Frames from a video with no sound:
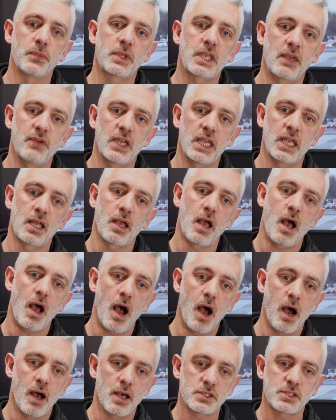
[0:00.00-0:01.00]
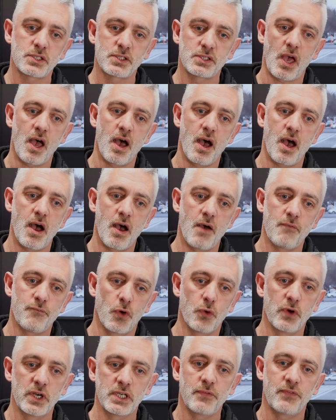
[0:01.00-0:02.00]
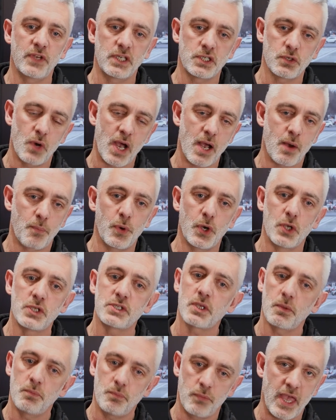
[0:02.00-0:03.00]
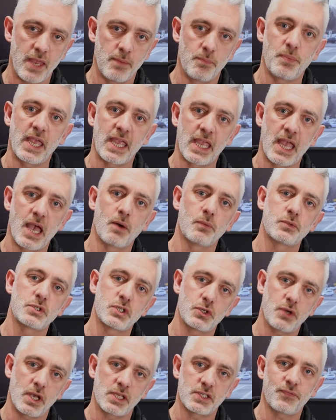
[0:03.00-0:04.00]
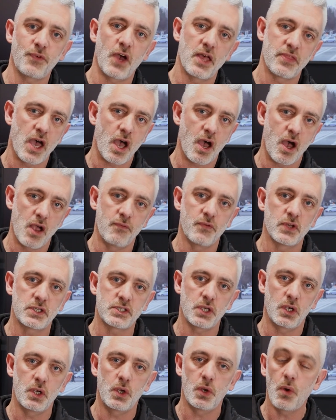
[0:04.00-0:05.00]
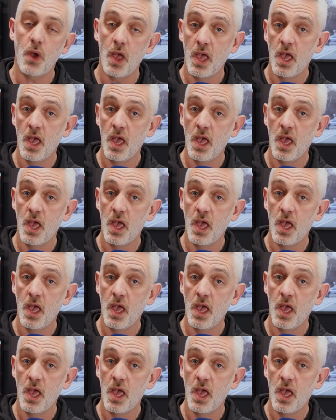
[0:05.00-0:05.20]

giving us four individual outputs and then being able to transfer that over to